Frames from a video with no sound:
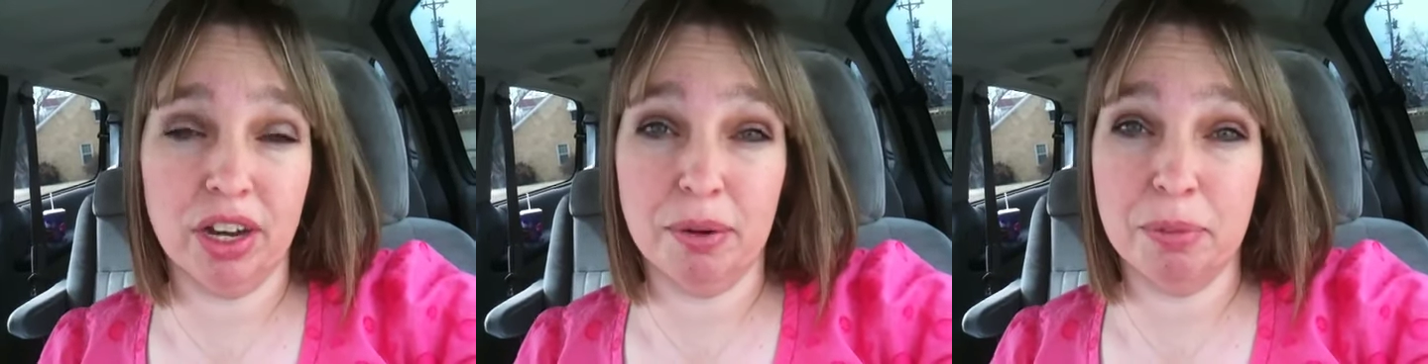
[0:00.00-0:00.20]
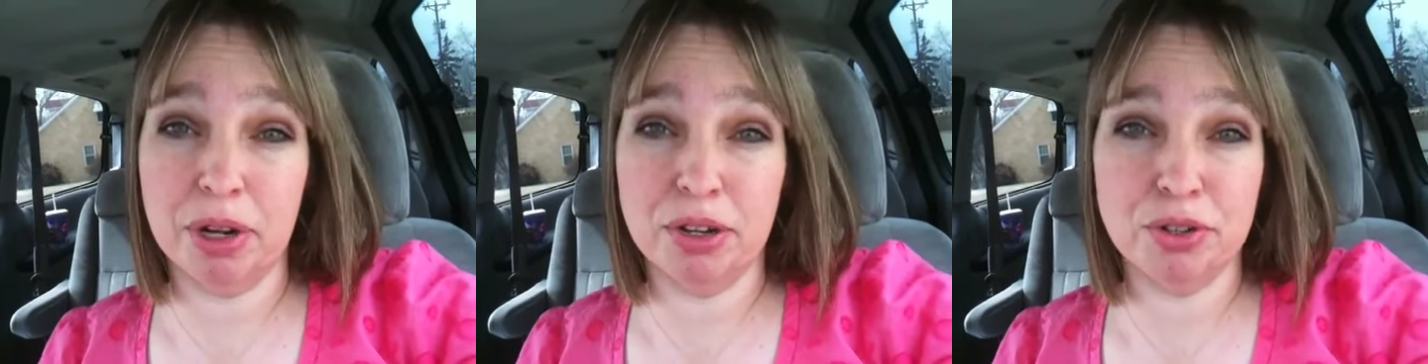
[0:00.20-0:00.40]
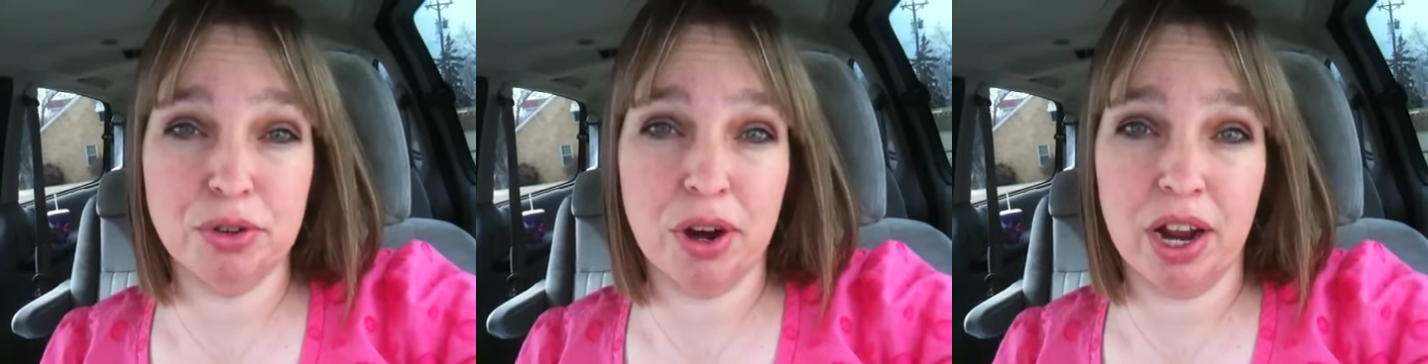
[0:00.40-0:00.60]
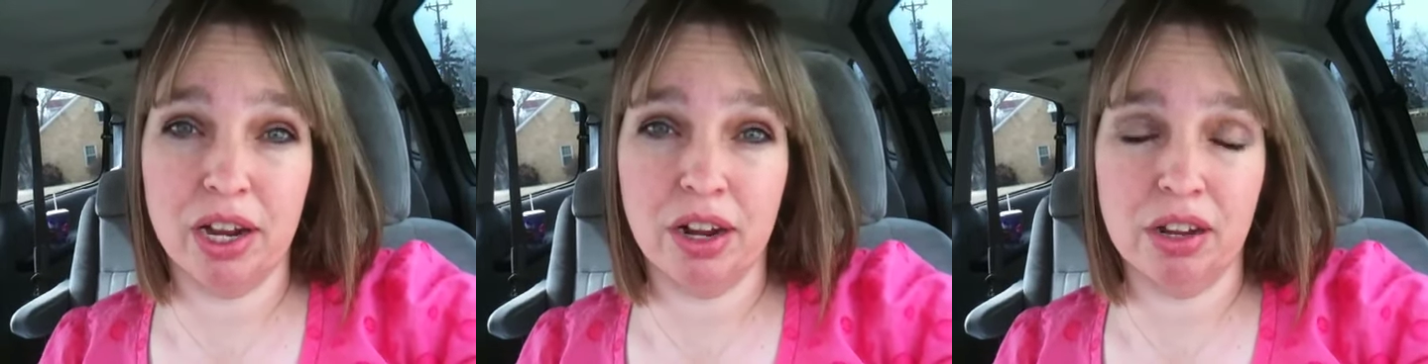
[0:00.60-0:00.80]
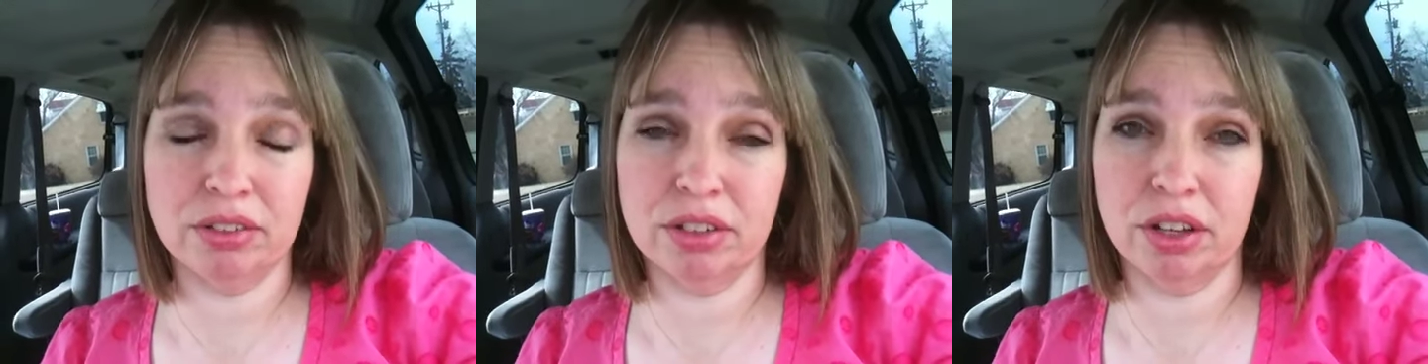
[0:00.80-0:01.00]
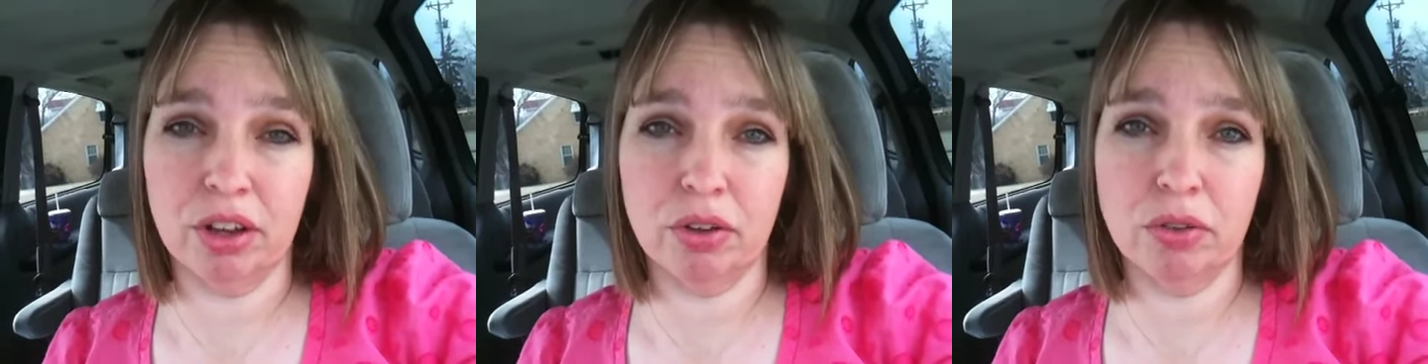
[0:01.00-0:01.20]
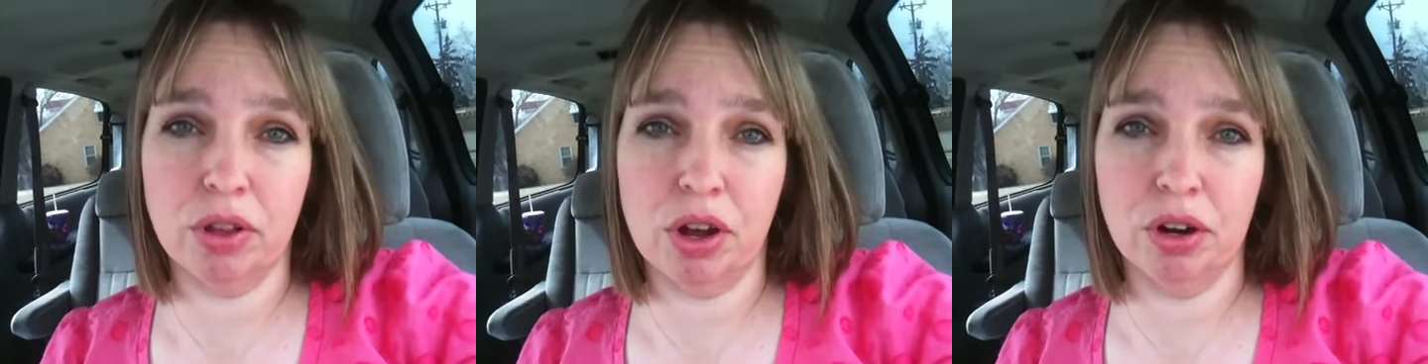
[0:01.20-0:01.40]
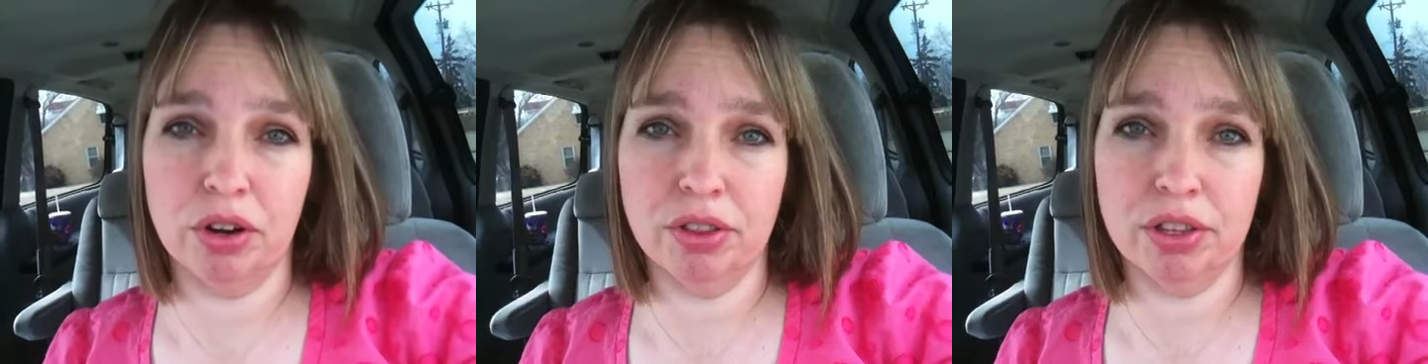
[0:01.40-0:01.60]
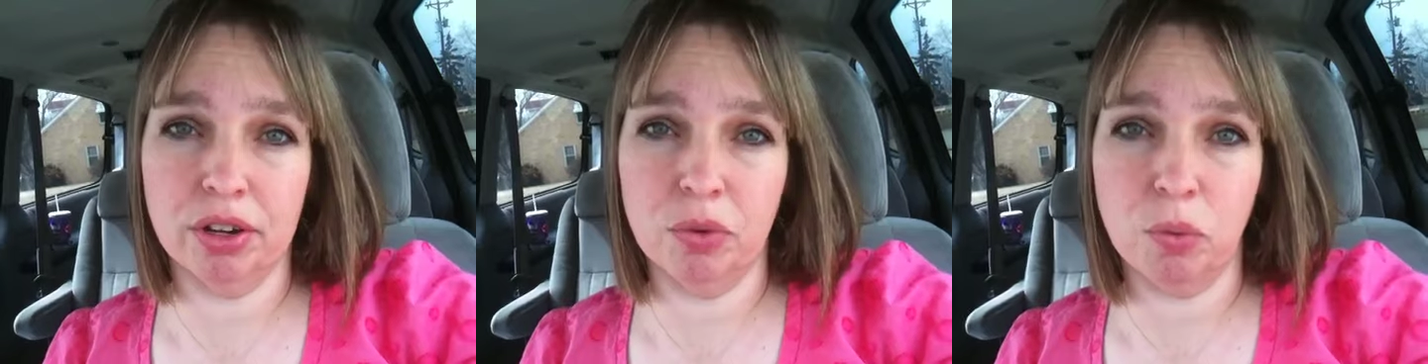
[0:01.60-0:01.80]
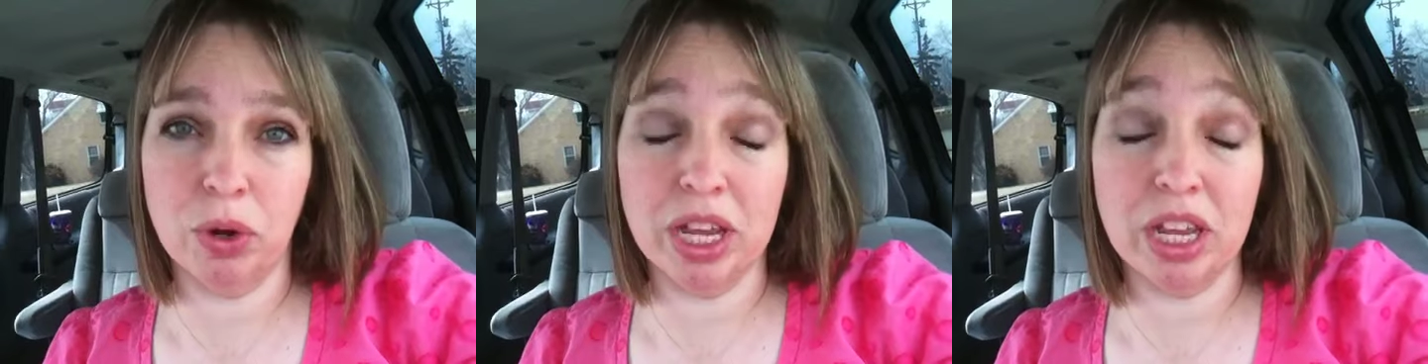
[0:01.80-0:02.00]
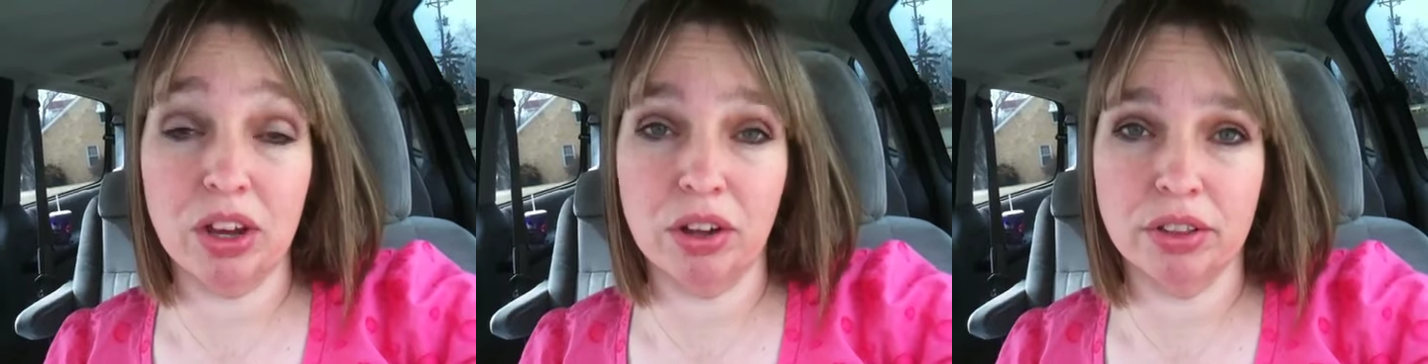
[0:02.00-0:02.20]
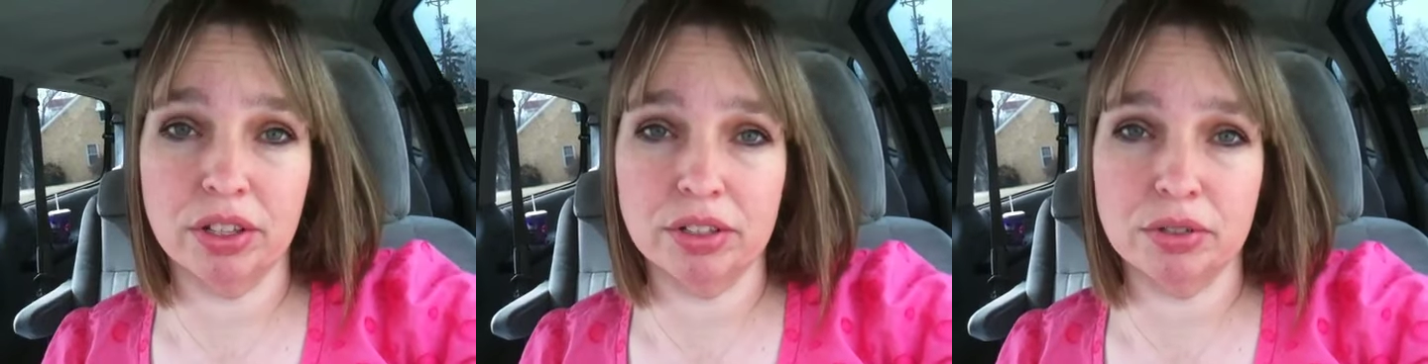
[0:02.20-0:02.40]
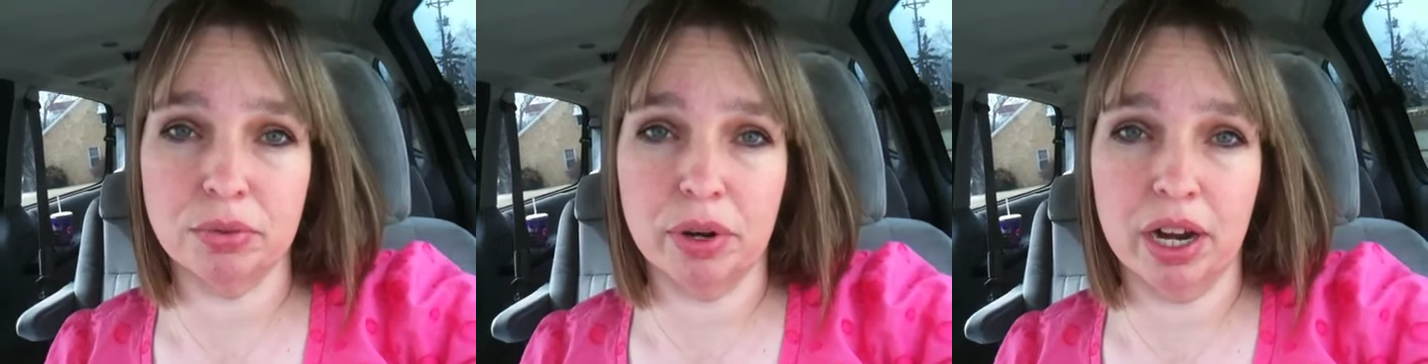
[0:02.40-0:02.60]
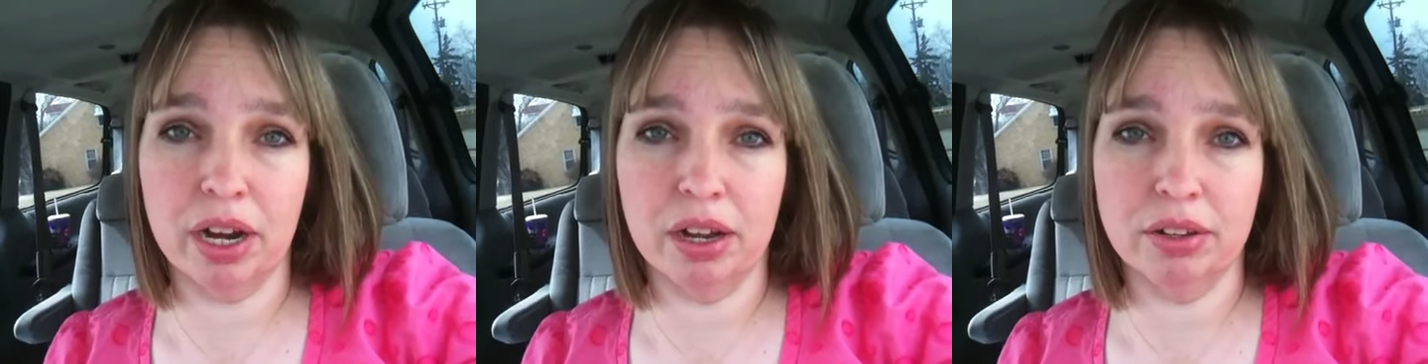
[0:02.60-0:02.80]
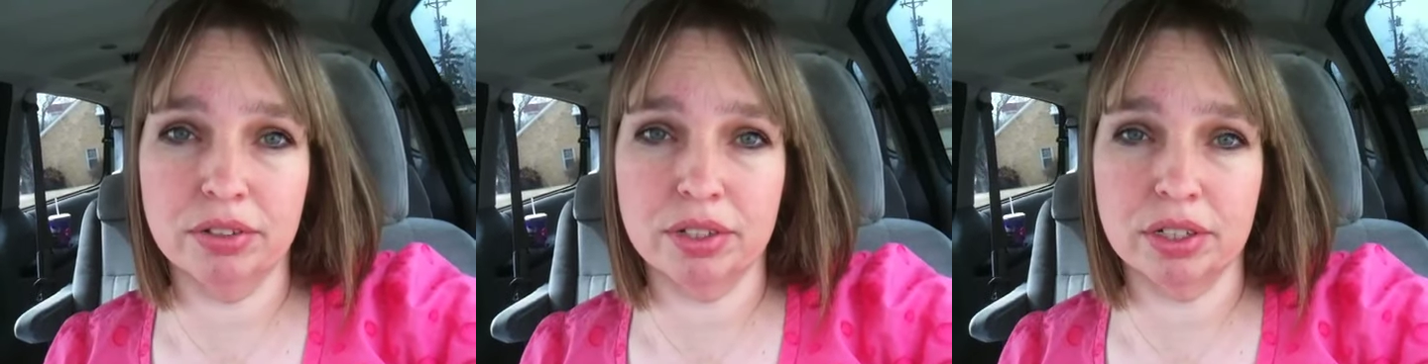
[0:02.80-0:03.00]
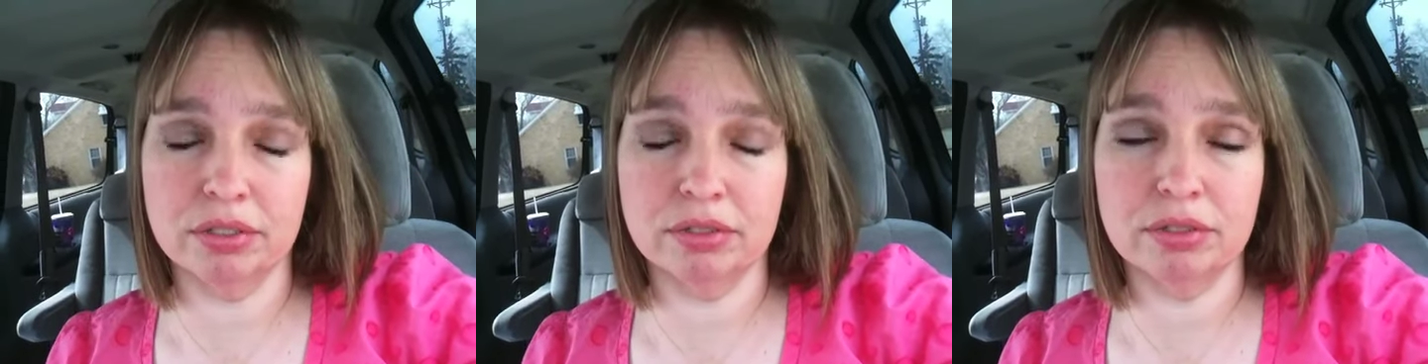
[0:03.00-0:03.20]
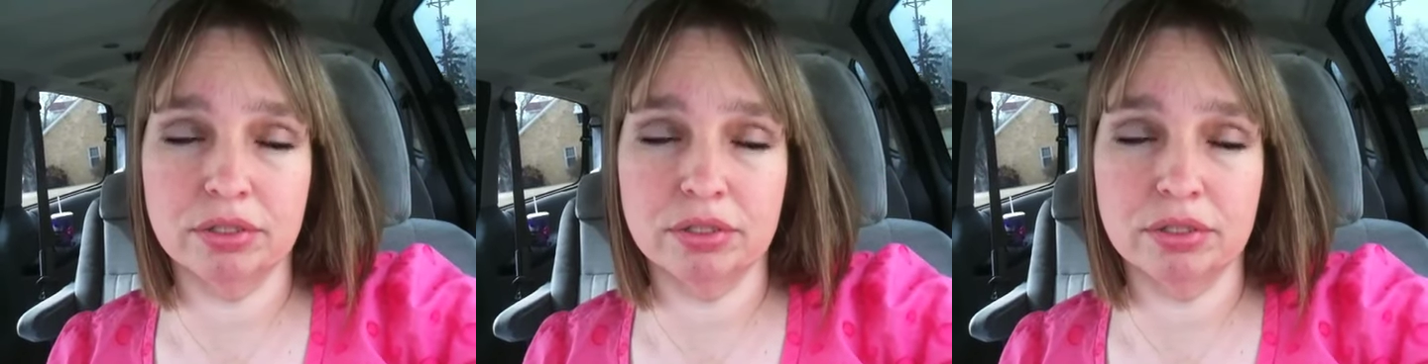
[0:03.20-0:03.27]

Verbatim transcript: and I'm going to try not to go longer than a week on this round to,